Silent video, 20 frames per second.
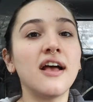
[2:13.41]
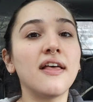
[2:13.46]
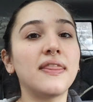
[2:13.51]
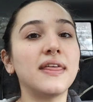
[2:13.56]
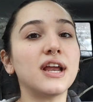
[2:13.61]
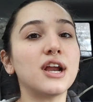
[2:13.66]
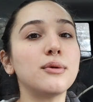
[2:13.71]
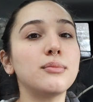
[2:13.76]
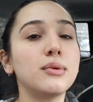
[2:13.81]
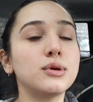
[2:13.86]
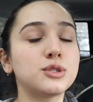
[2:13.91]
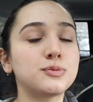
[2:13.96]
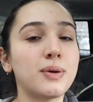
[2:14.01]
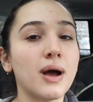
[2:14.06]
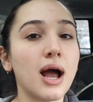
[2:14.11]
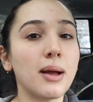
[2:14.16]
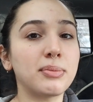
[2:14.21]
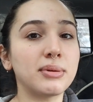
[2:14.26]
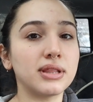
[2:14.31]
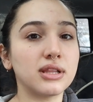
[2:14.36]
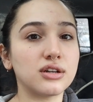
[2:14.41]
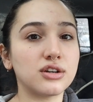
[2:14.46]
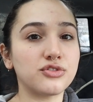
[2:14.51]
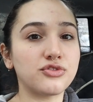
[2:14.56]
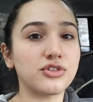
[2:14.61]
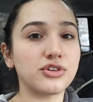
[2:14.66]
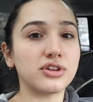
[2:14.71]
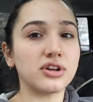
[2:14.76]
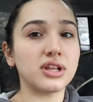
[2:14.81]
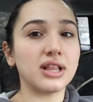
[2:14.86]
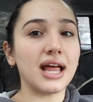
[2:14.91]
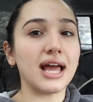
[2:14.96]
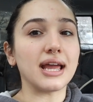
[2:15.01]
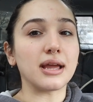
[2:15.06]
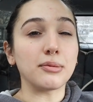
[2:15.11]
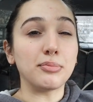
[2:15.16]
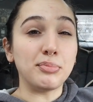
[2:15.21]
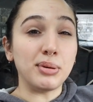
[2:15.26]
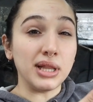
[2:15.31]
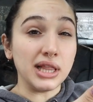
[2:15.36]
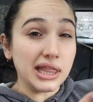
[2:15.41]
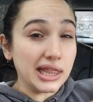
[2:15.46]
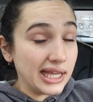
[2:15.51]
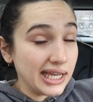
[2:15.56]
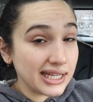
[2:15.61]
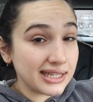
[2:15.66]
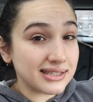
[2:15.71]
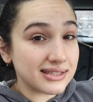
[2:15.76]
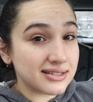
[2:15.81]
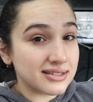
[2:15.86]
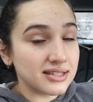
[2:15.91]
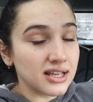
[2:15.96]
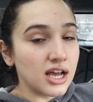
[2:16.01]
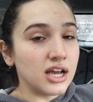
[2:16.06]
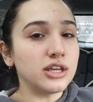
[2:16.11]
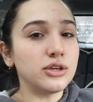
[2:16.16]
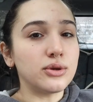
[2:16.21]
They are most popular for their, like, plates.